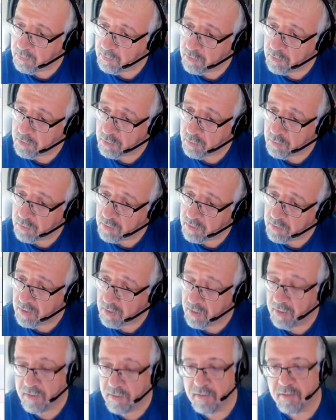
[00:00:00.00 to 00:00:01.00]
we will
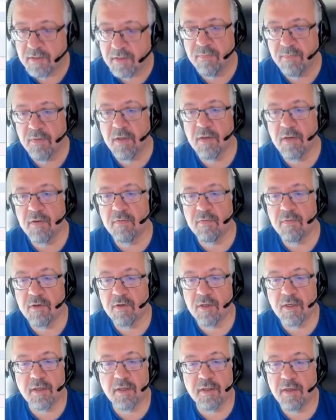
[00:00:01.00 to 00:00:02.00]
historicize.
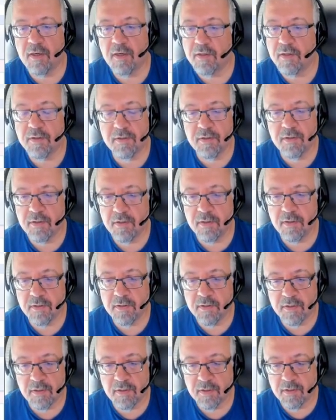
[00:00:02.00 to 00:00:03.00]
We can add
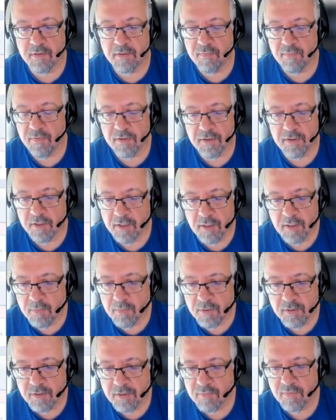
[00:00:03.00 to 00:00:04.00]
the
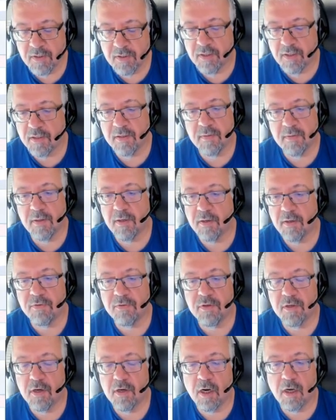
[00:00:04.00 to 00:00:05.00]
variables. We can
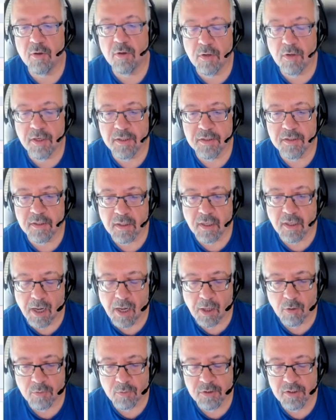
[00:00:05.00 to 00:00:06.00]
add the calculated
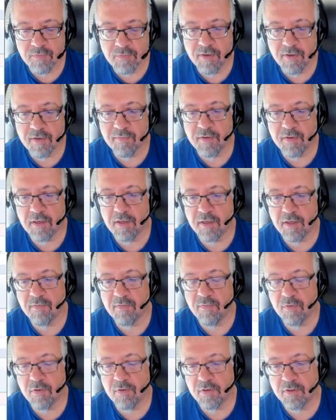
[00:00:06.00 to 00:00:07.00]
columns where we can,
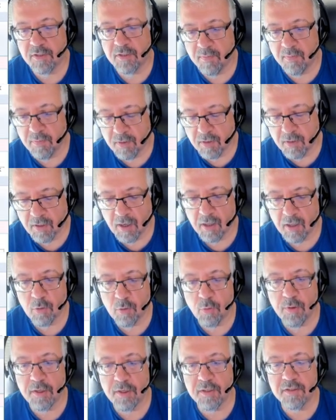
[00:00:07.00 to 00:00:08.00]
for example,
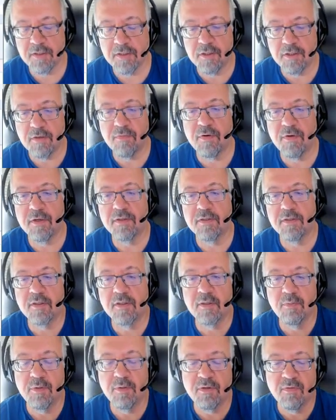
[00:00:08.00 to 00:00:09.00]
calculate the
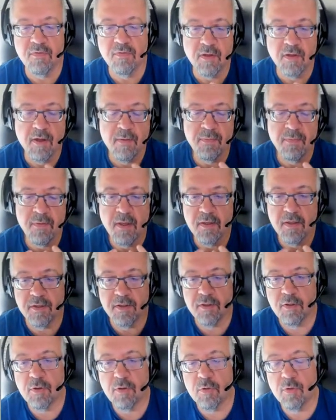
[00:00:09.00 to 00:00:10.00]
differences between
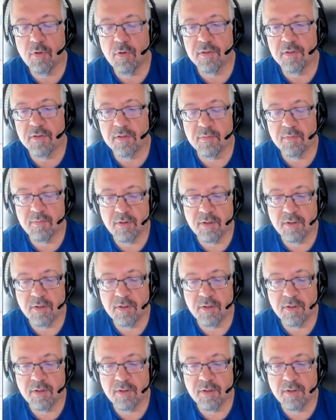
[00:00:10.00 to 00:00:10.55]
the new and